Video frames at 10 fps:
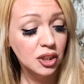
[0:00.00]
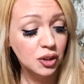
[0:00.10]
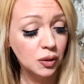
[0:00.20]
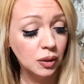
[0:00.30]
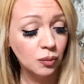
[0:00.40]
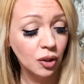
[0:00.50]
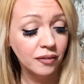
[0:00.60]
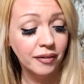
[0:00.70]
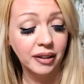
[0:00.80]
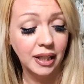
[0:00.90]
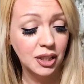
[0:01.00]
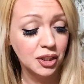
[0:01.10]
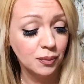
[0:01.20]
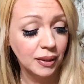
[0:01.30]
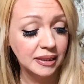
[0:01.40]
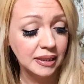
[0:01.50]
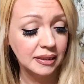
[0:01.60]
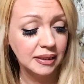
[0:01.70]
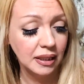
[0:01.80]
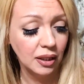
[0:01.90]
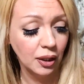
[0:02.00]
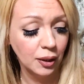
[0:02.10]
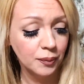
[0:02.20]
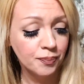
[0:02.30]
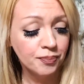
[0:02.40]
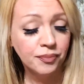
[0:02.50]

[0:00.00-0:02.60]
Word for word: two-in-one foundation plus concealer,